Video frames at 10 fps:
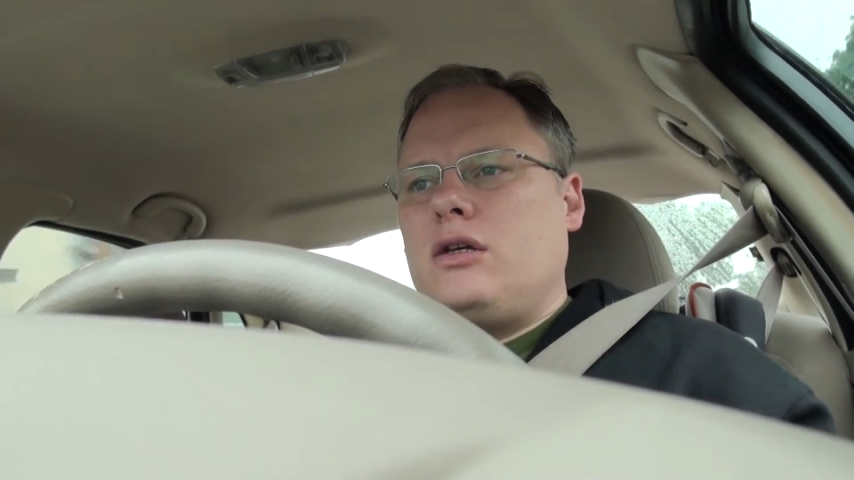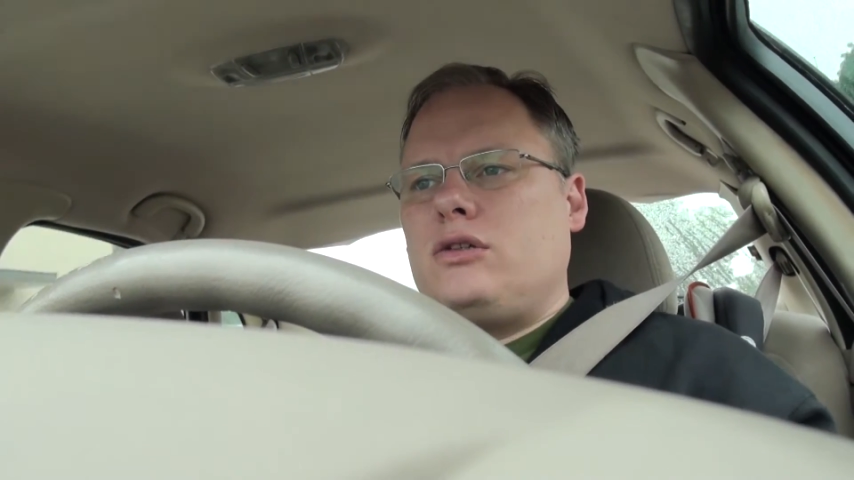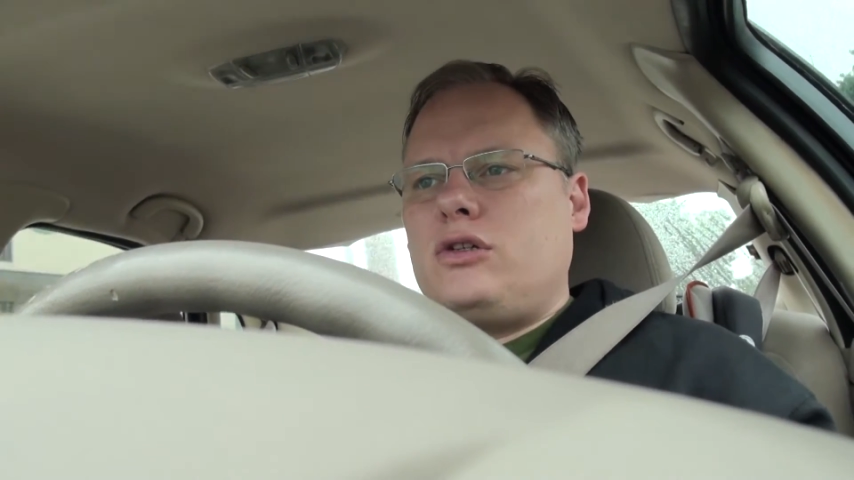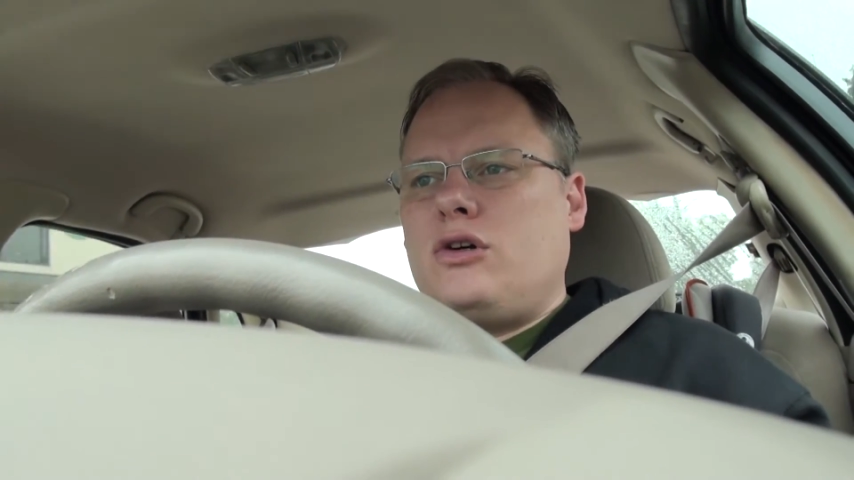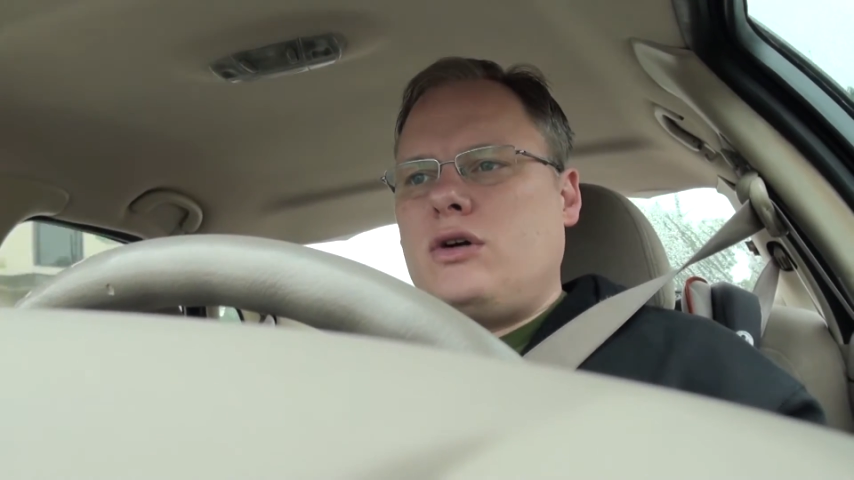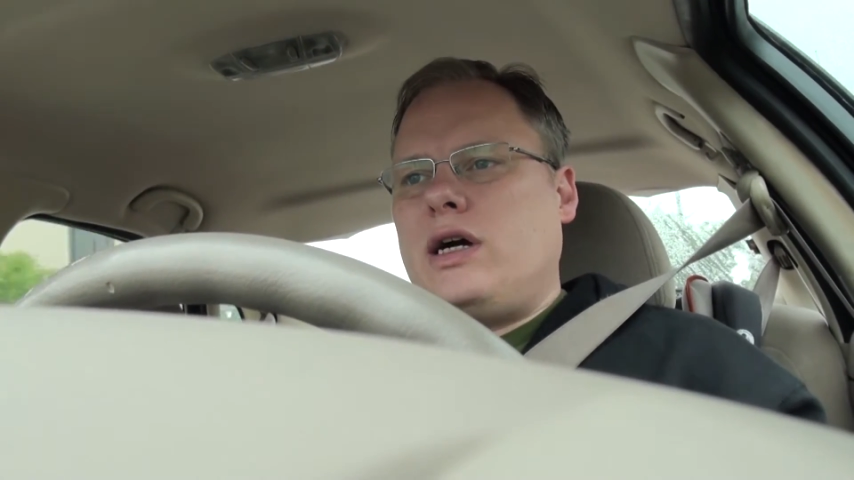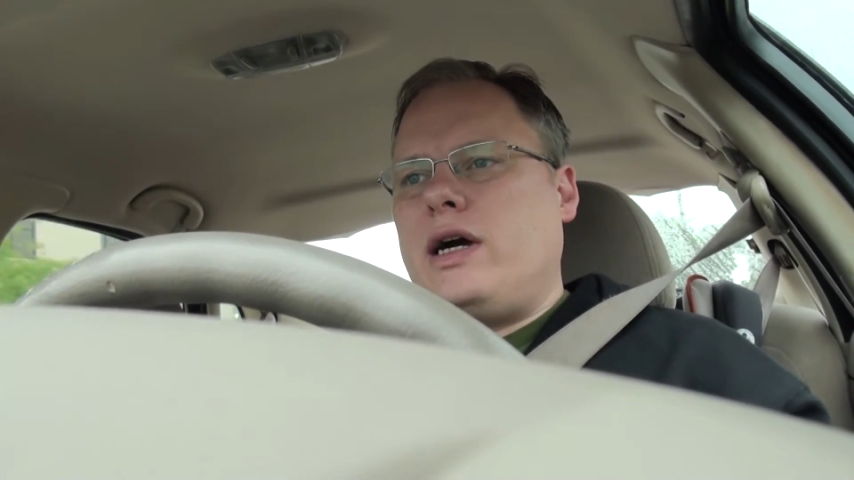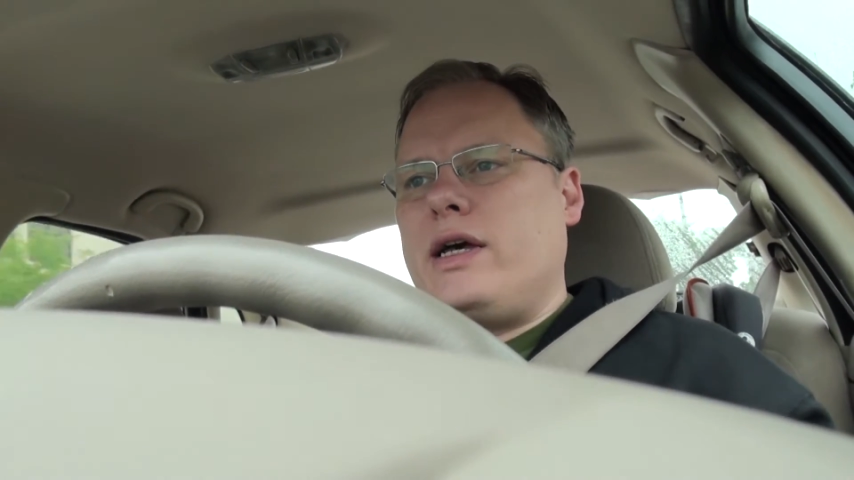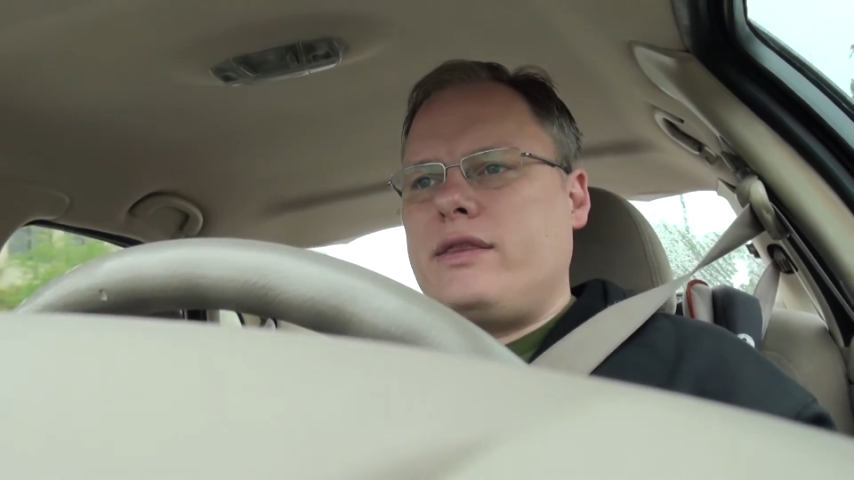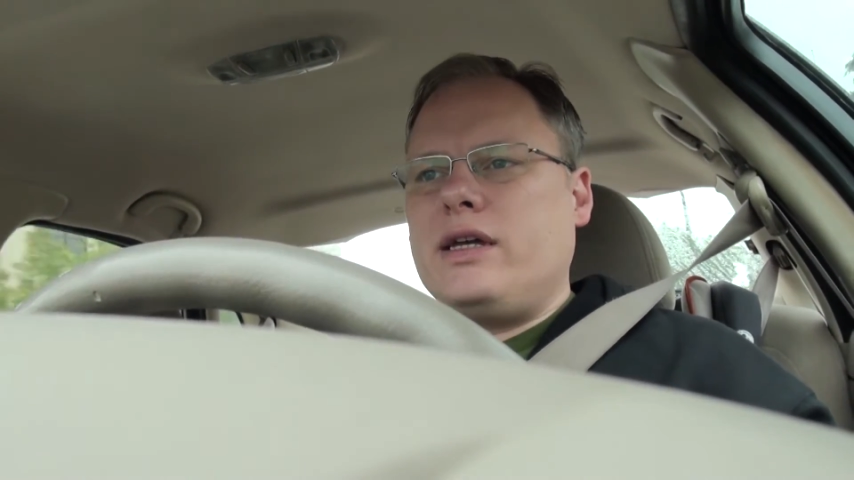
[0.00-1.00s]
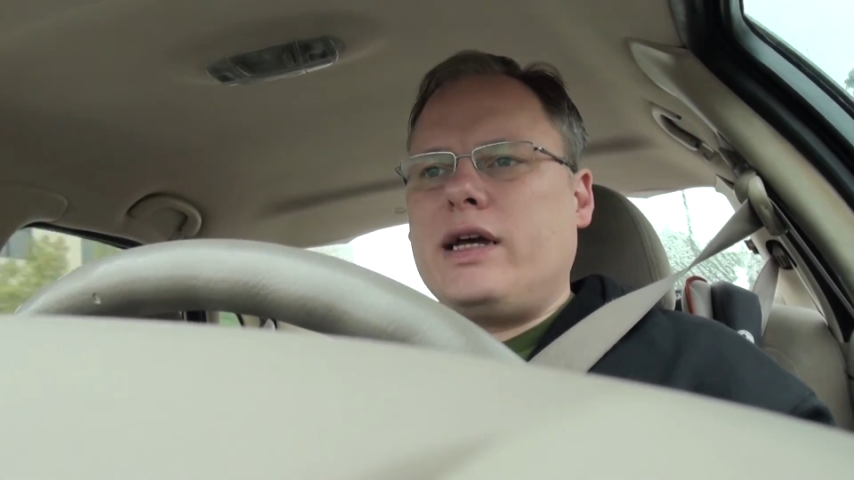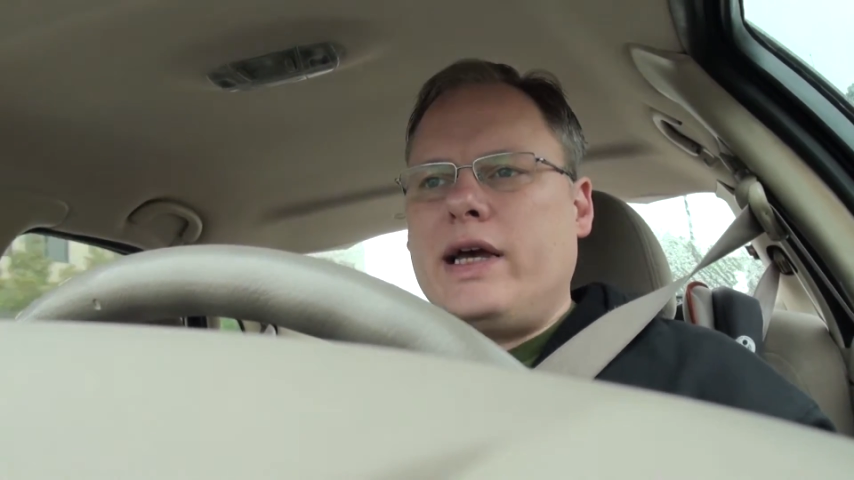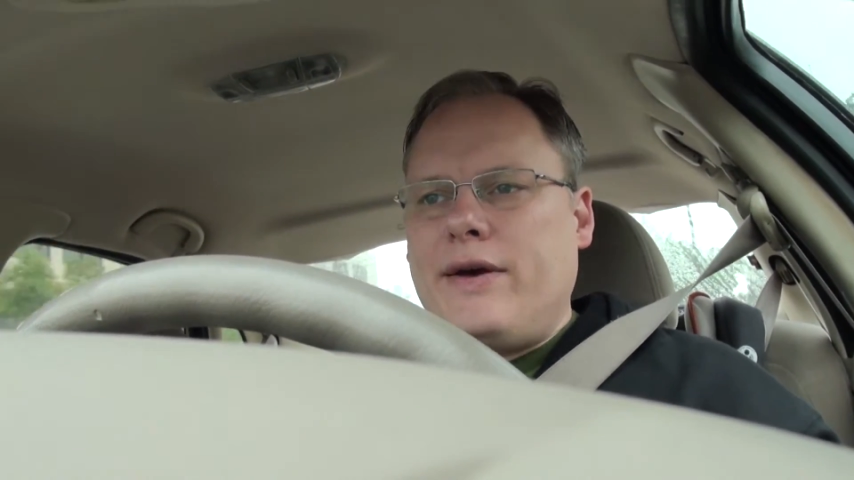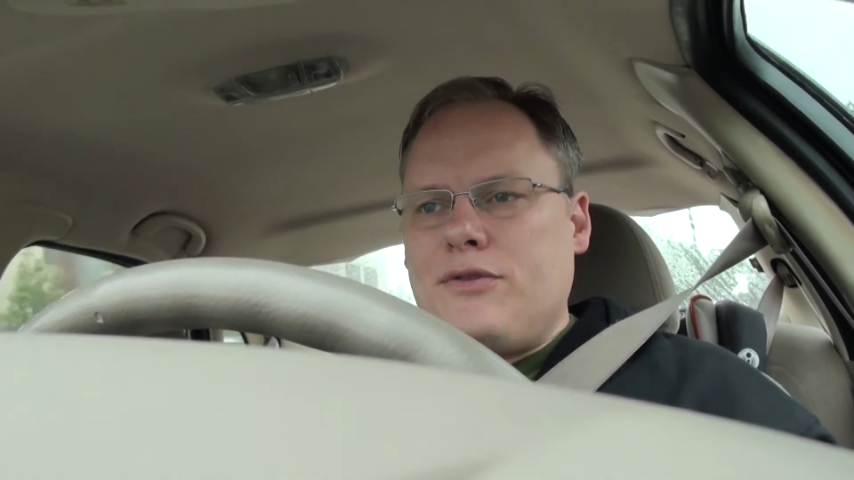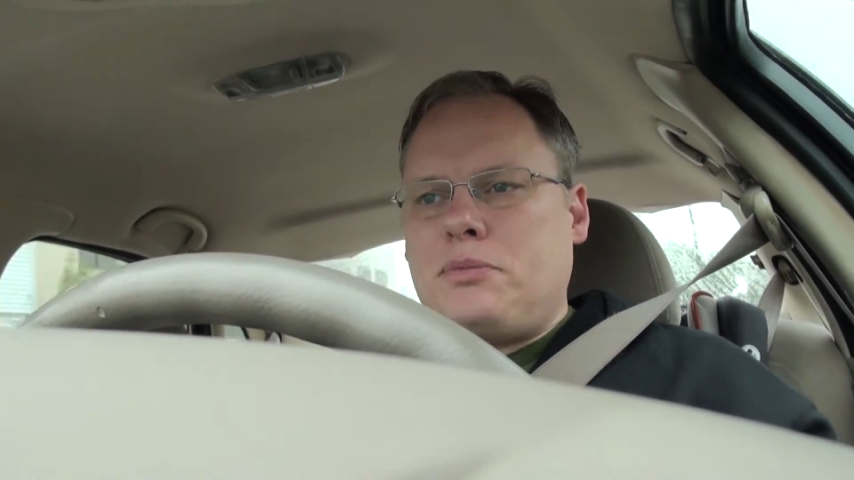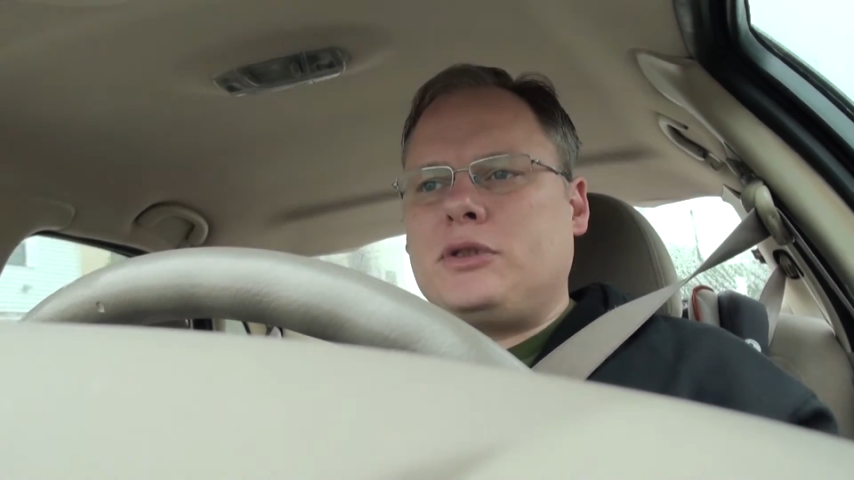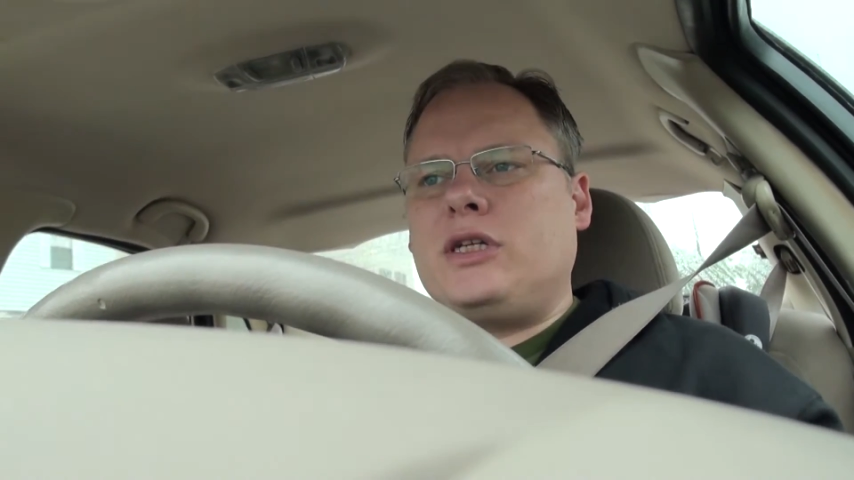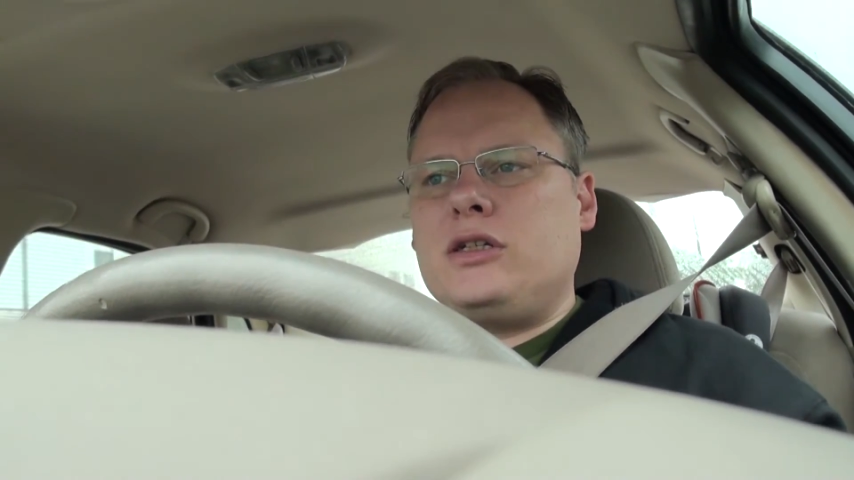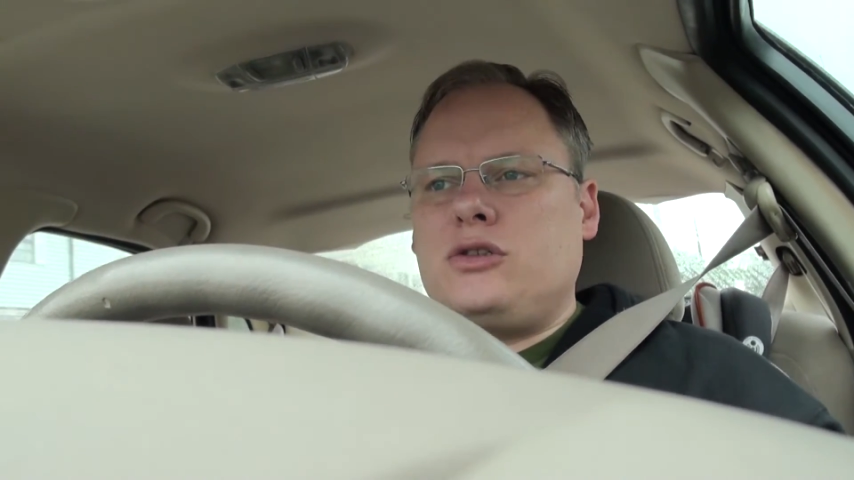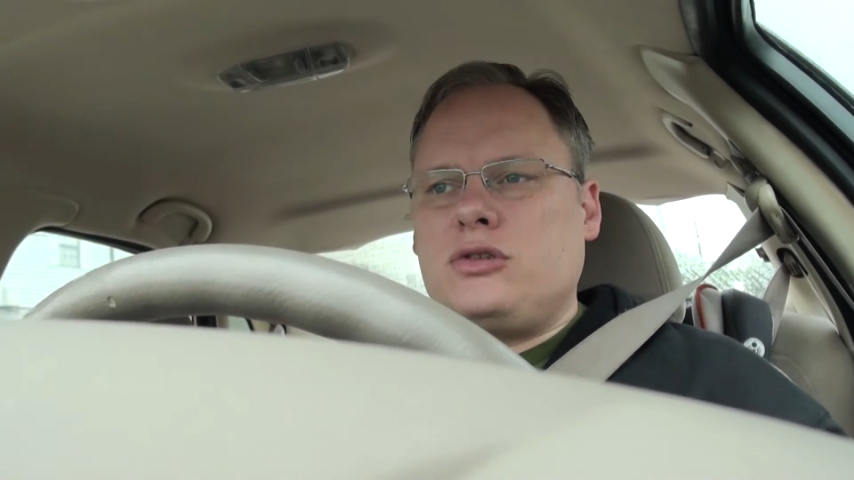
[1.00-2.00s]
So I think I have the
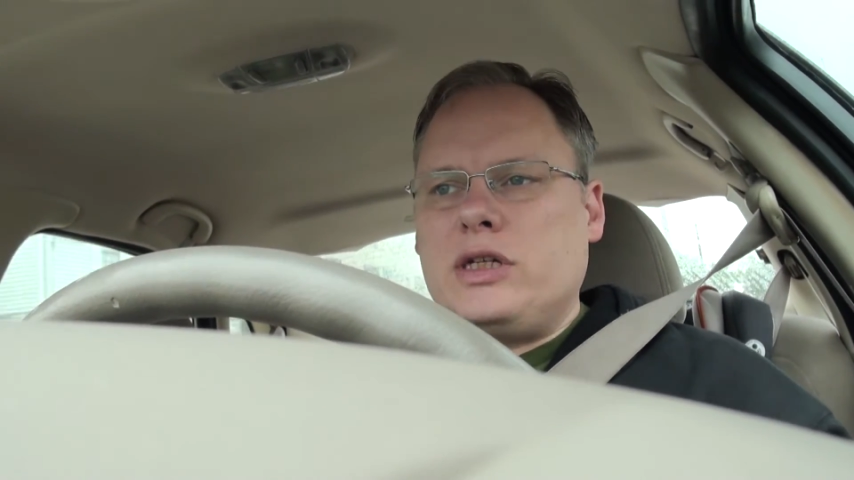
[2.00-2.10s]
potential